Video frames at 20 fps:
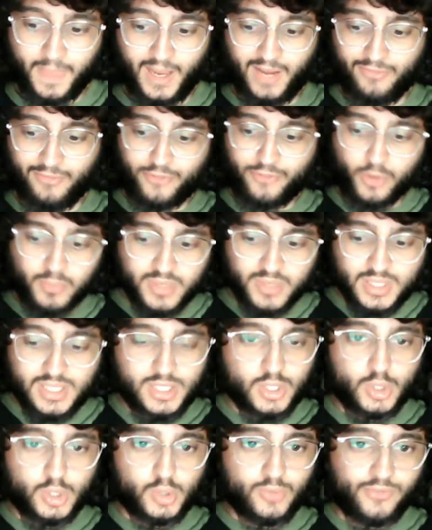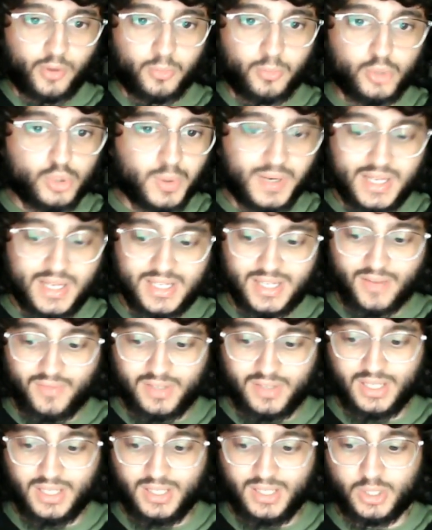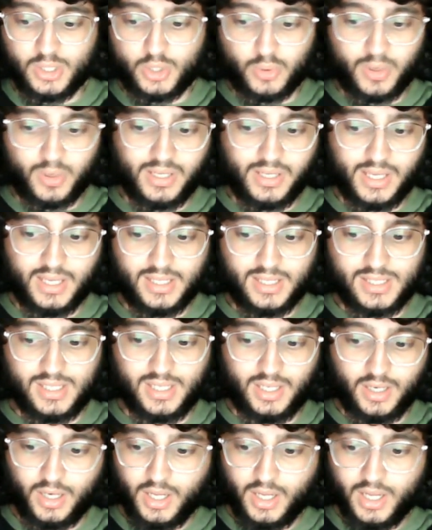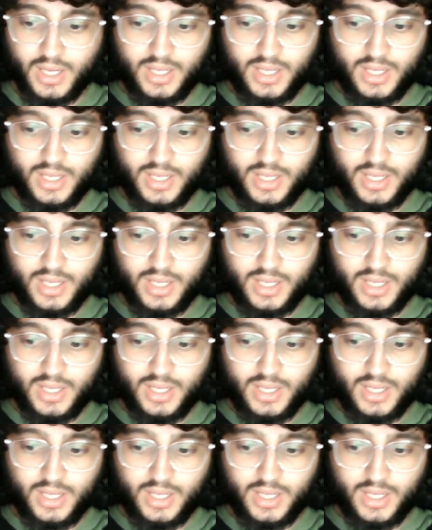And from 2017 to 2018